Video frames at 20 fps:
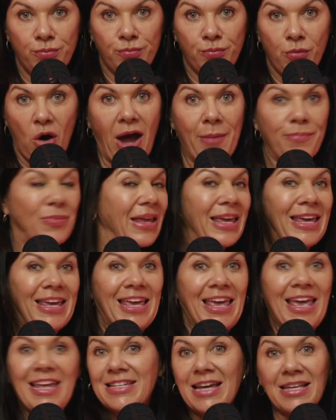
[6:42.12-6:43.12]
right?
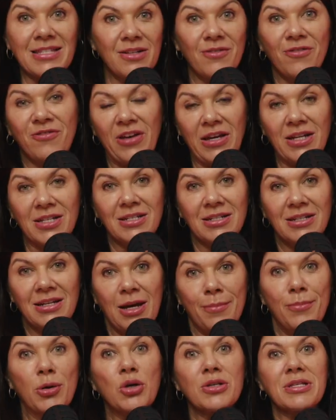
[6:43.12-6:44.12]
It doesn't fit
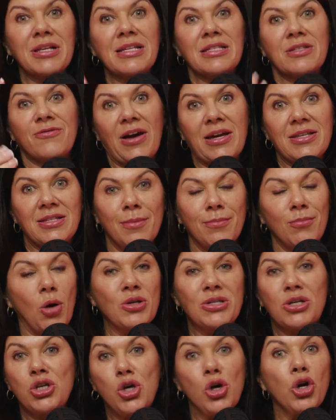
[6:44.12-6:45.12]
because let's face it,
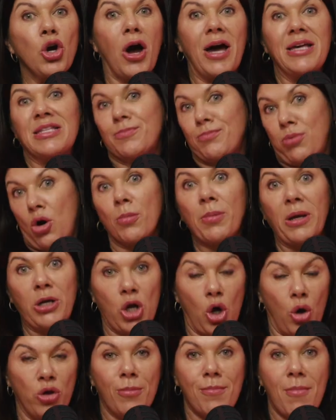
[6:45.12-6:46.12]
most of you guys probably
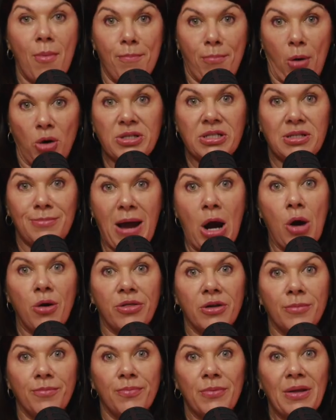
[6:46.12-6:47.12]
know the Boston
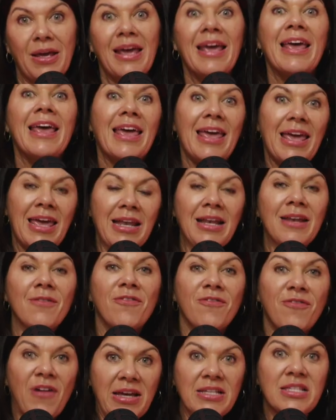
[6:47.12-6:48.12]
Marathon. In
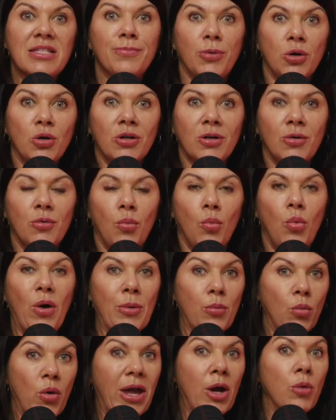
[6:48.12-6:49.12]
Facebook,
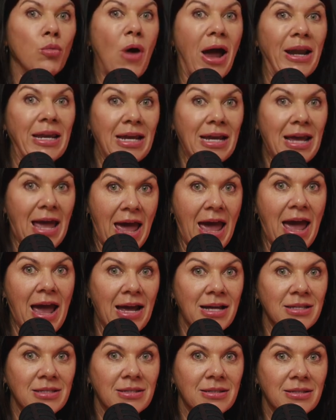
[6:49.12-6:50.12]
when we're running
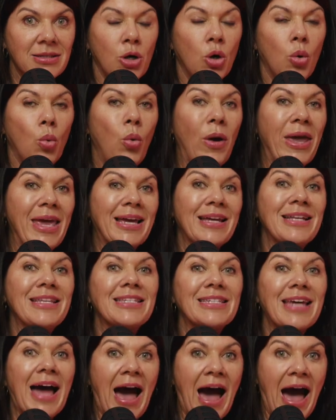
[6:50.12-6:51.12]
ads, we can
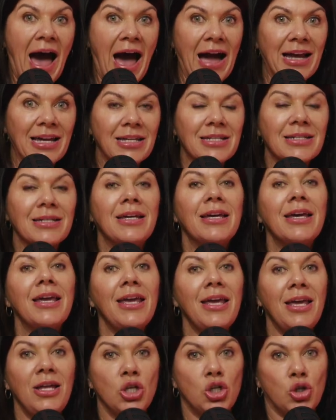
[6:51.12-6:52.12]
target
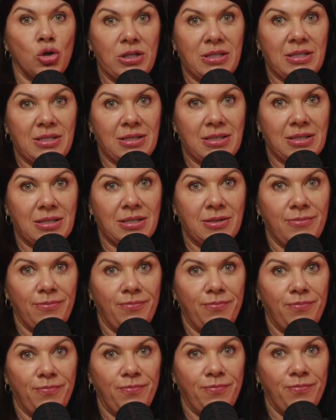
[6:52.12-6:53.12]
interests.
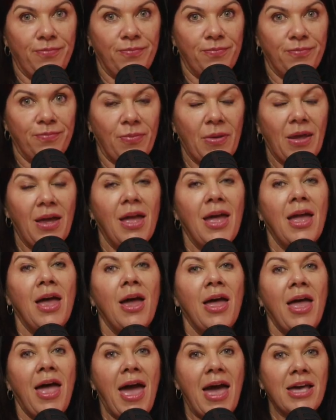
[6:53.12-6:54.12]

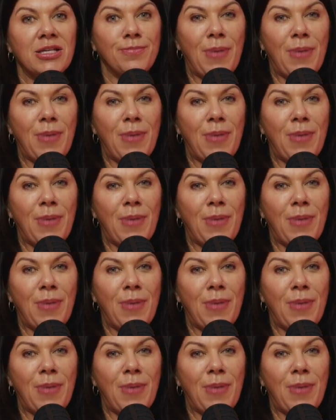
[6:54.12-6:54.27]
As